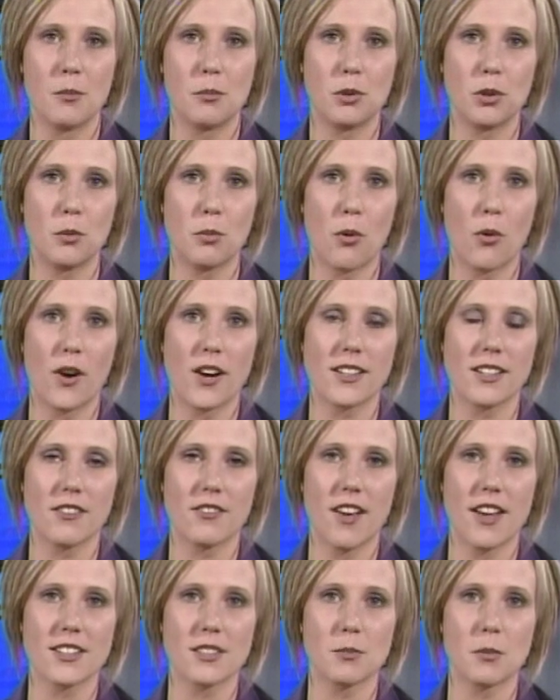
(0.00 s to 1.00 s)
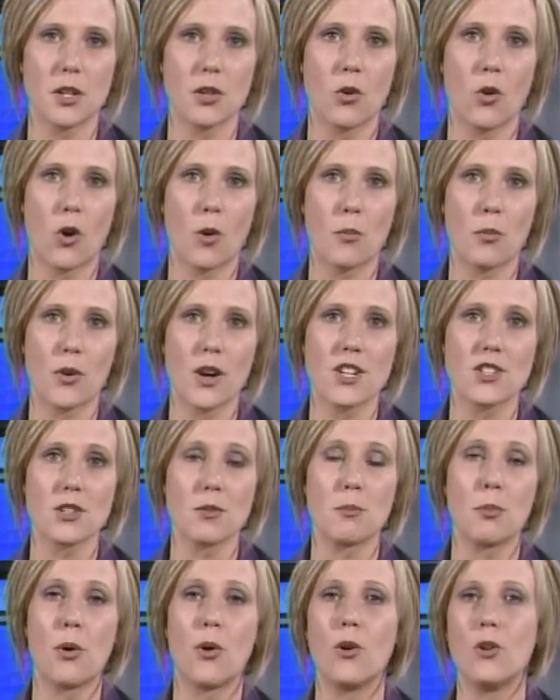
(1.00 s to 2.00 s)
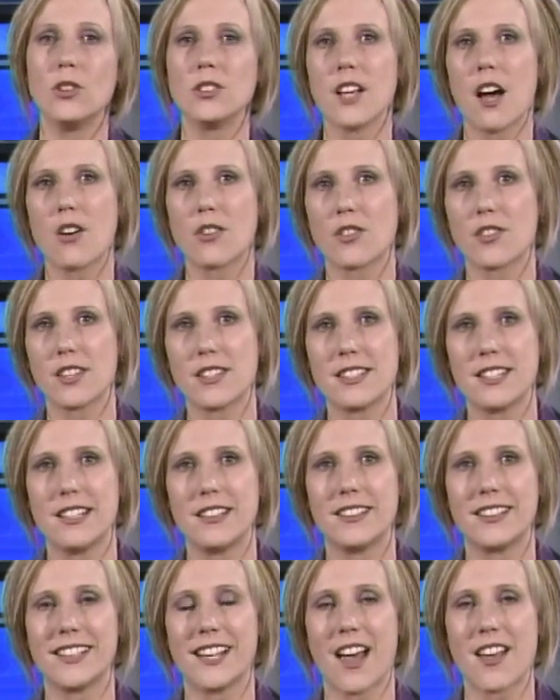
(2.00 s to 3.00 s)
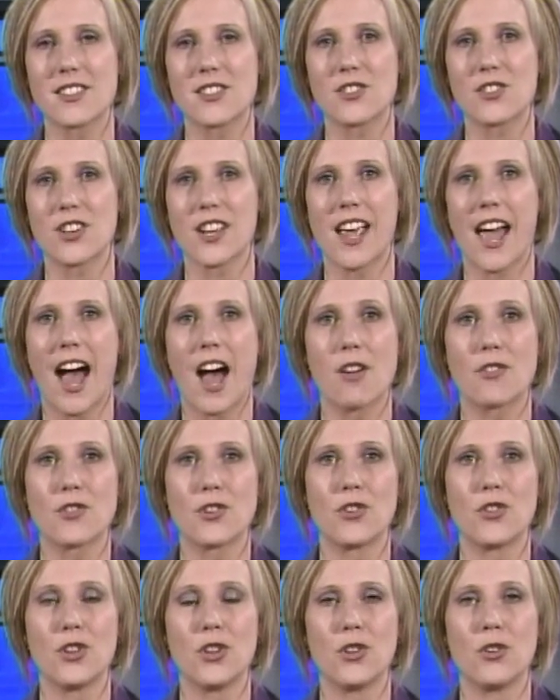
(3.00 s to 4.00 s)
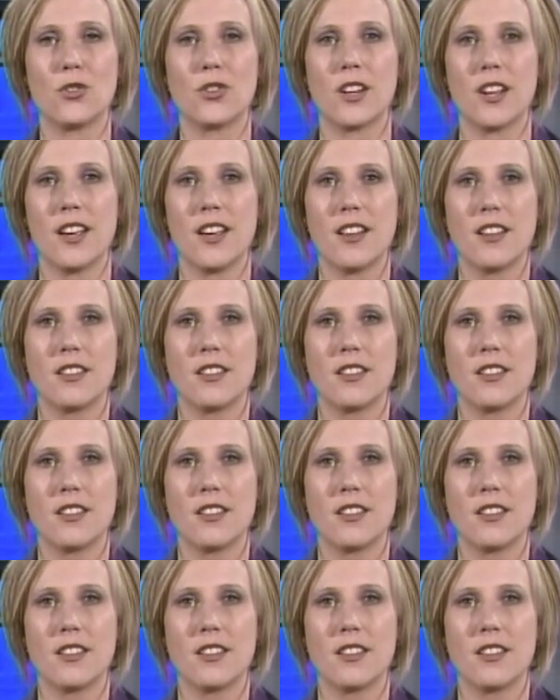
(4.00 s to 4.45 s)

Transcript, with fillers: Blue Point Investment Corporation pulled out of the deal yesterday afternoon.